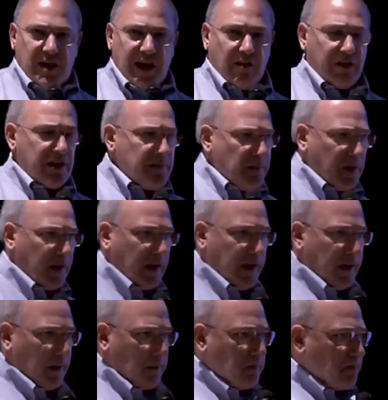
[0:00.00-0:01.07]
County
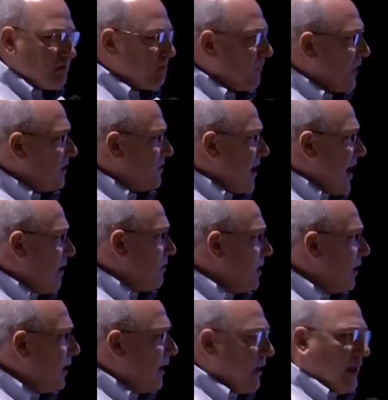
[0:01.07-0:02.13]
uh, town,